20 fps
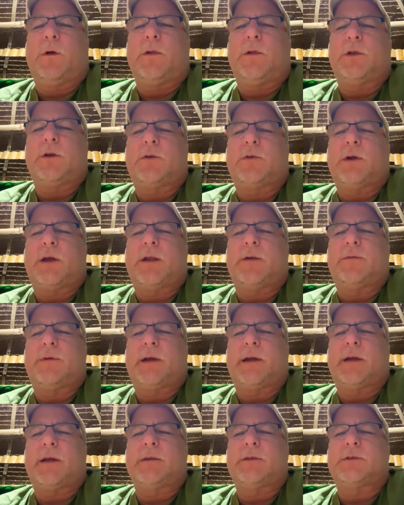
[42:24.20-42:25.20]
on your credit
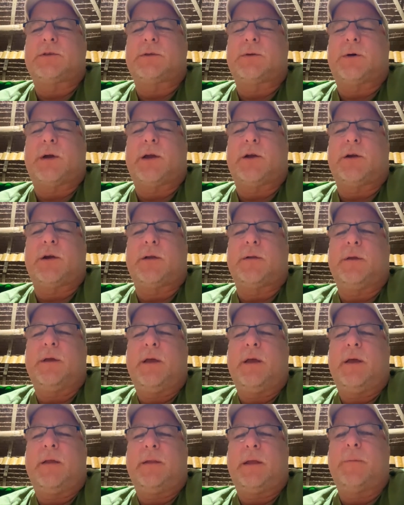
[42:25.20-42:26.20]
records. So I heard
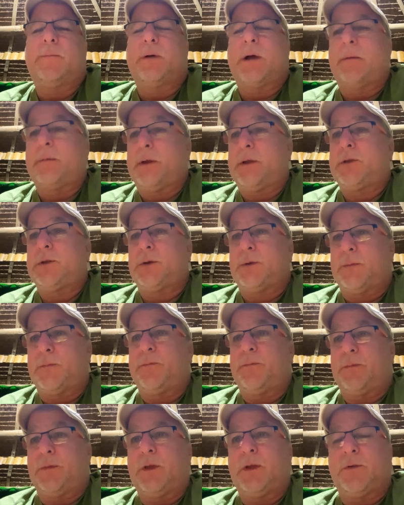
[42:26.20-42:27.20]
they probably do.
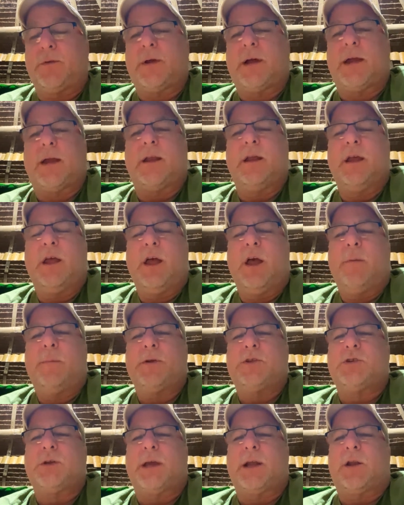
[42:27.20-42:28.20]
You're right.
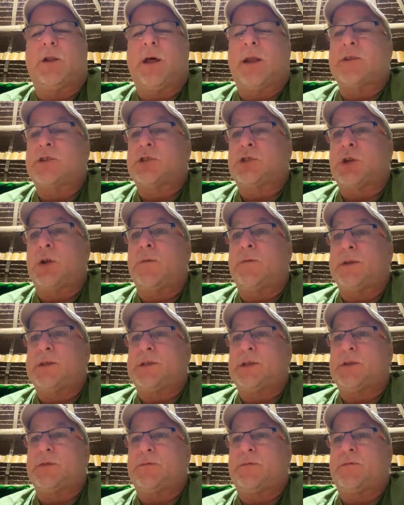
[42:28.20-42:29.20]
But you get a lot of
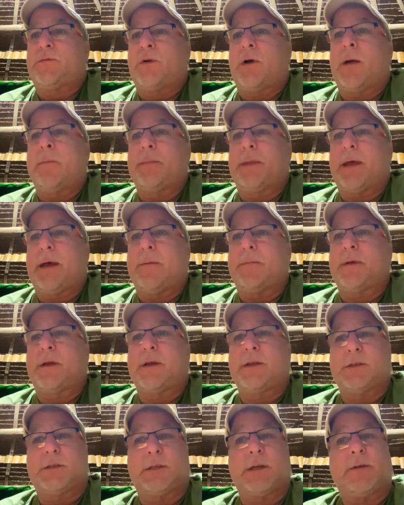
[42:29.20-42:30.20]
services from them,
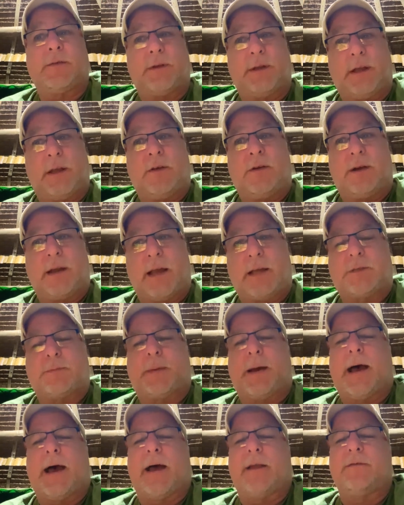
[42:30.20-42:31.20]
considering that you're an
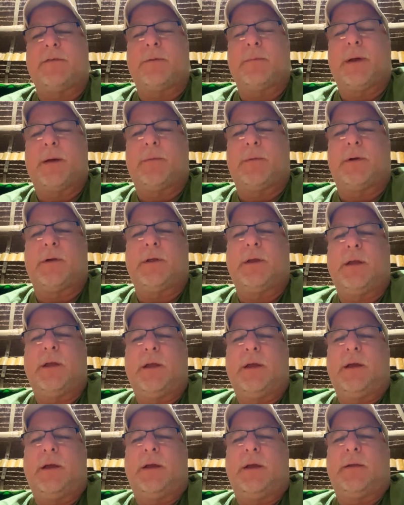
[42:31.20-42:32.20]
expat. Remember
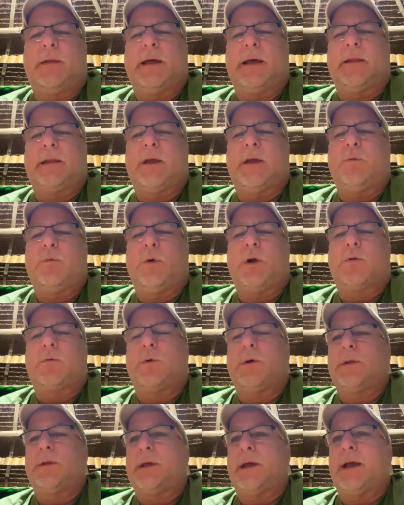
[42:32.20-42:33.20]
that they work
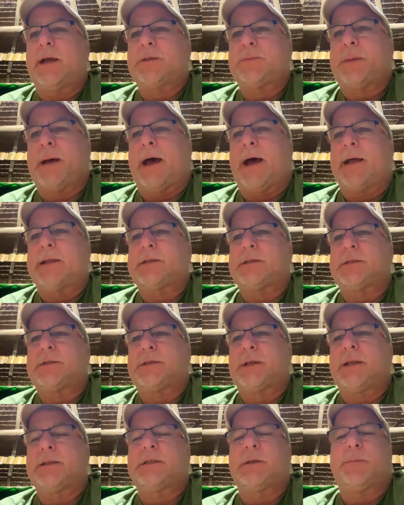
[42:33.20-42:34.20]
with expats.
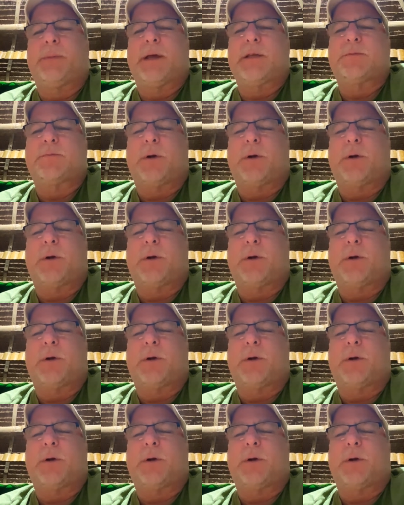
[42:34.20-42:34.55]
So that's the best